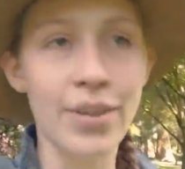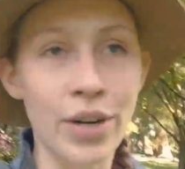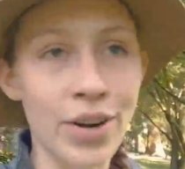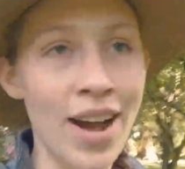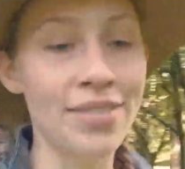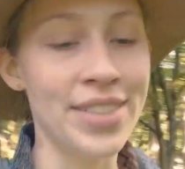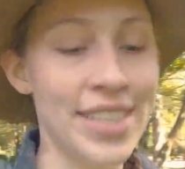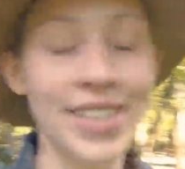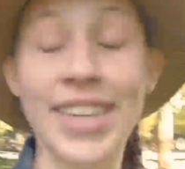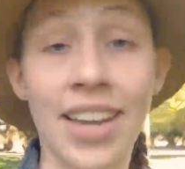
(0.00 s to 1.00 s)
that we don't have to
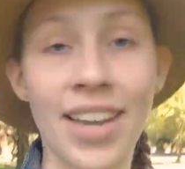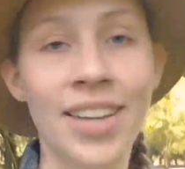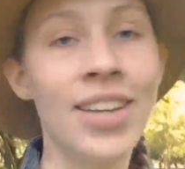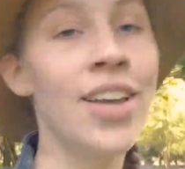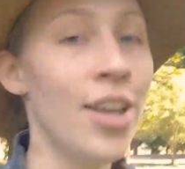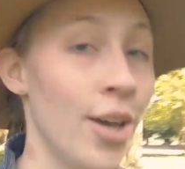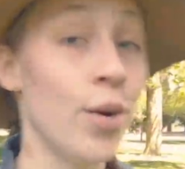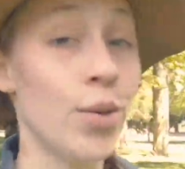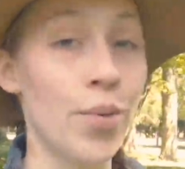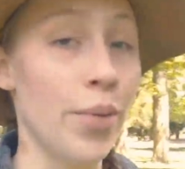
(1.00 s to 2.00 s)
stick
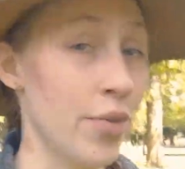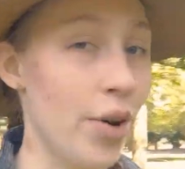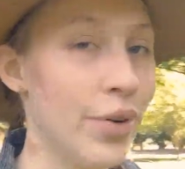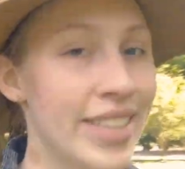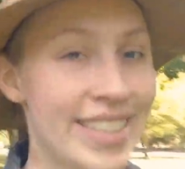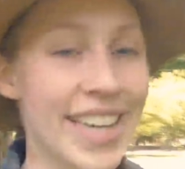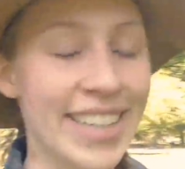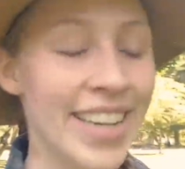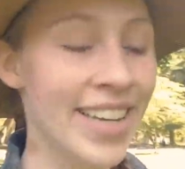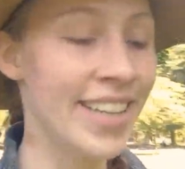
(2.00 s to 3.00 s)
with what we've always done.